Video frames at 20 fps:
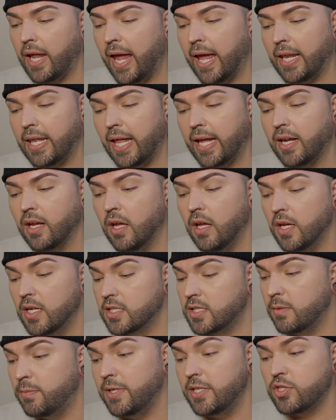And like
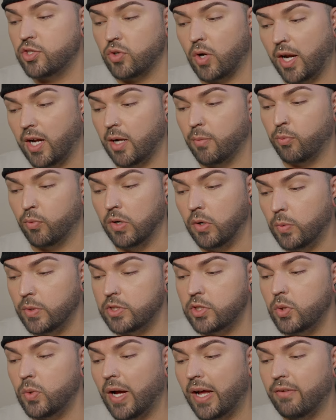to be straight up real with you,